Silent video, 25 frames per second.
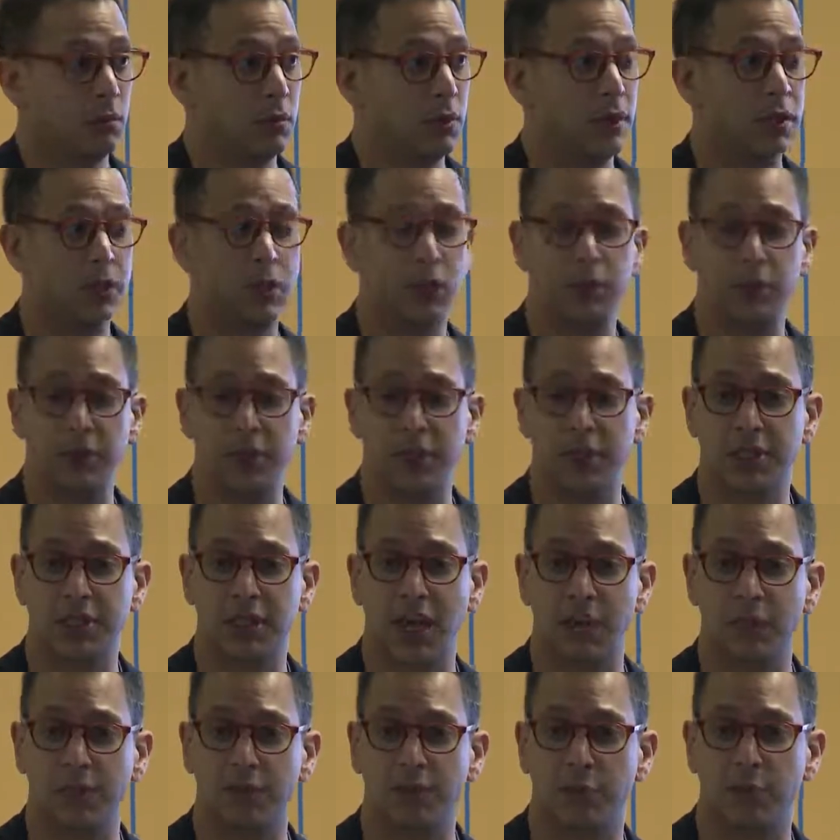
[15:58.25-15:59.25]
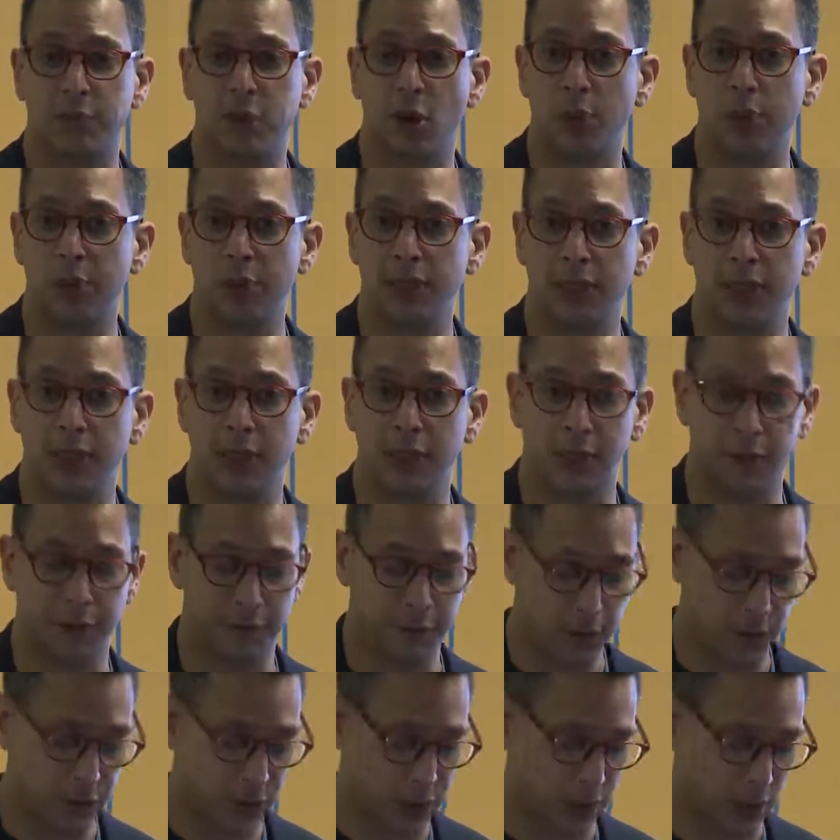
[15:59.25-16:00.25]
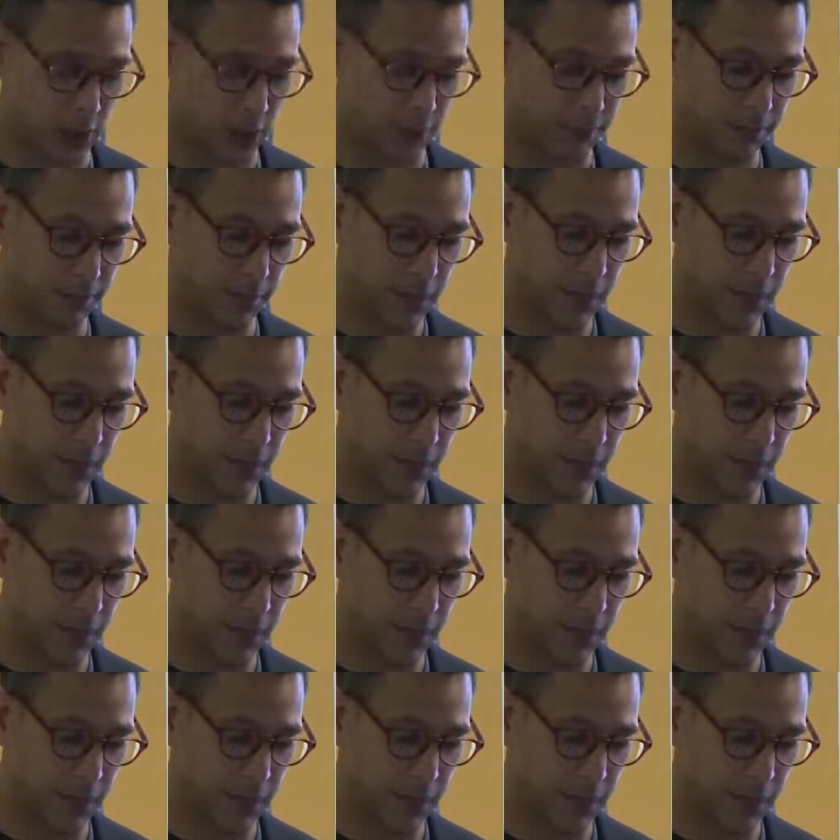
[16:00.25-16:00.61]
It could be the same for property in the future.